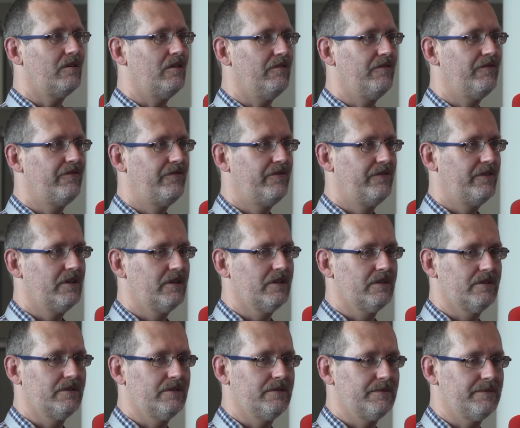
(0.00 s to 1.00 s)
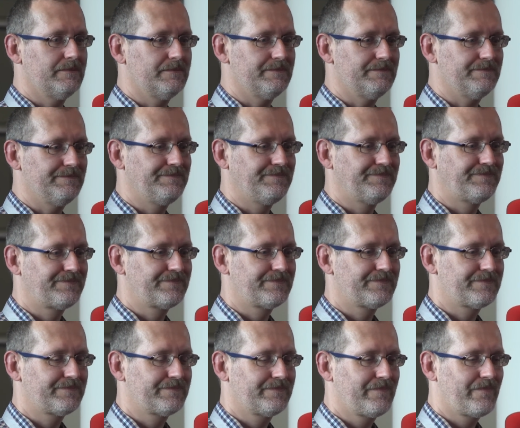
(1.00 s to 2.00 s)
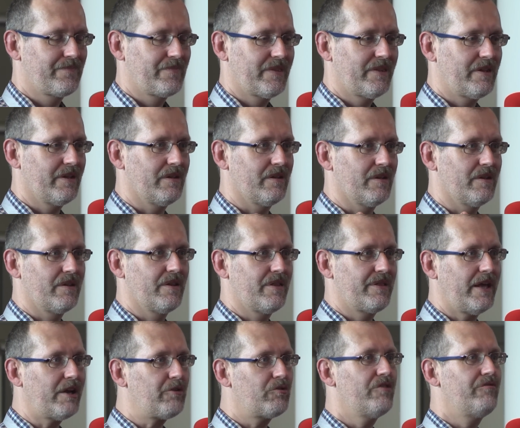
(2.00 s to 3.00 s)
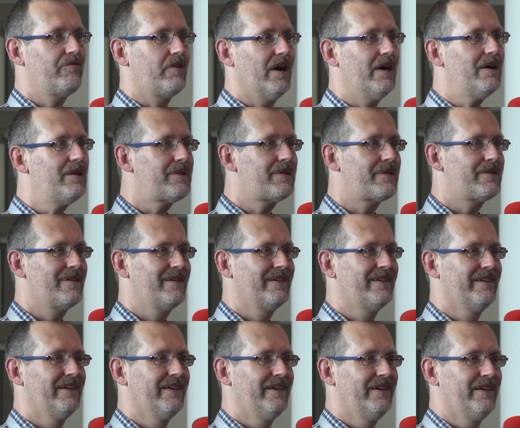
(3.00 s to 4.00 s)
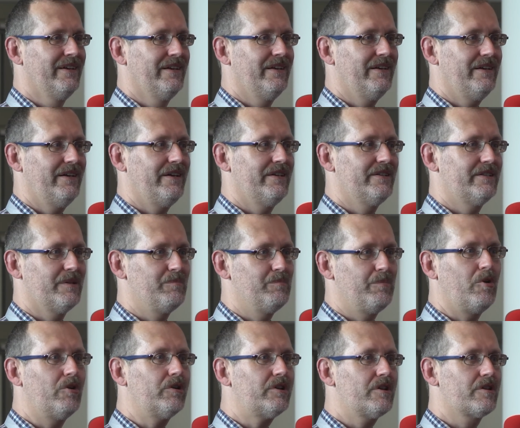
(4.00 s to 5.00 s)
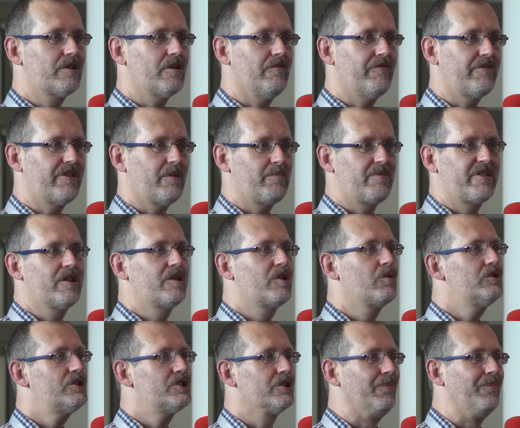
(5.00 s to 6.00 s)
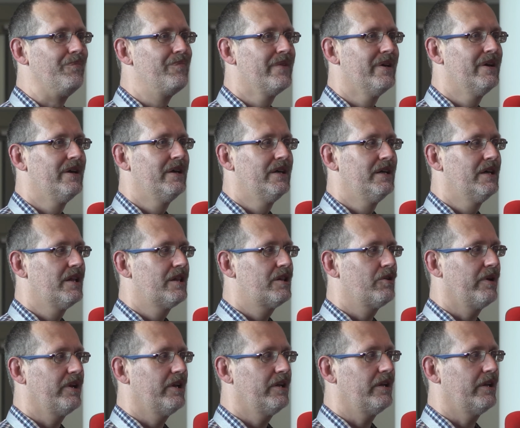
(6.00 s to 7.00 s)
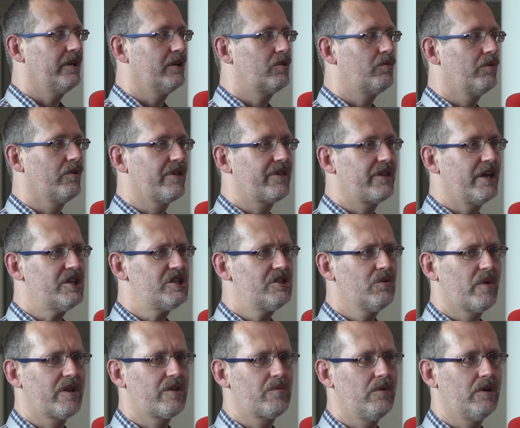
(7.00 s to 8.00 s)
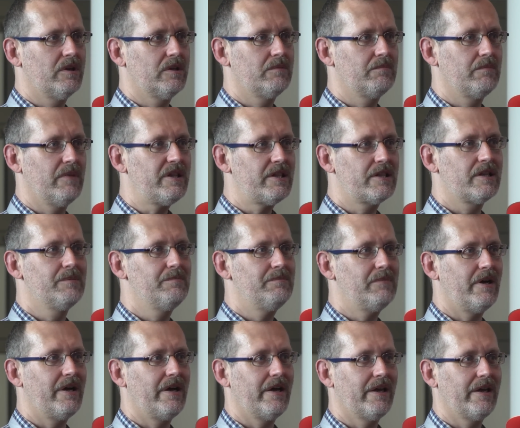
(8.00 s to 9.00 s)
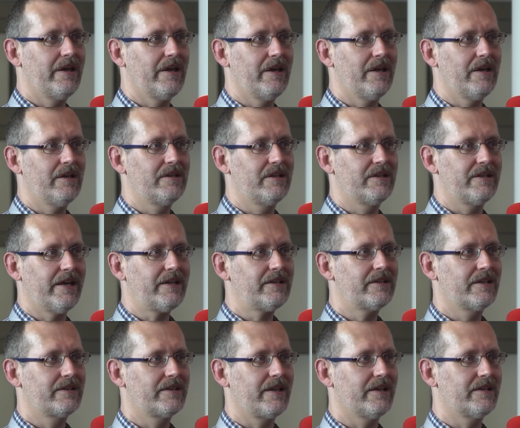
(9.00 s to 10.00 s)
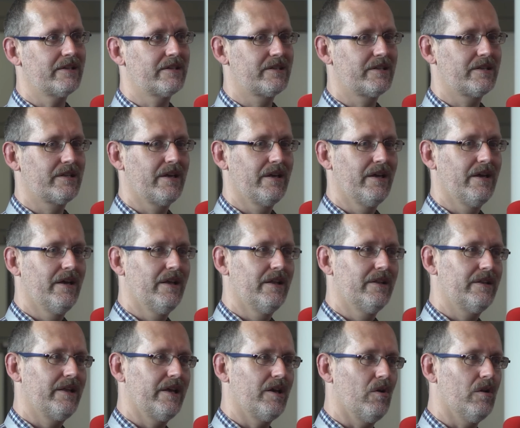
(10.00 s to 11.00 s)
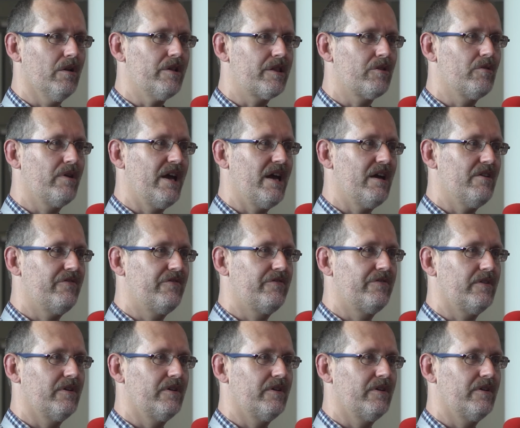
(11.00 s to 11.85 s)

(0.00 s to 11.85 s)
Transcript: of um, the, the, sacrifice and the importance of substitution. Mm -hmm. So, in in a conversation with one Muslim, I detected that they also have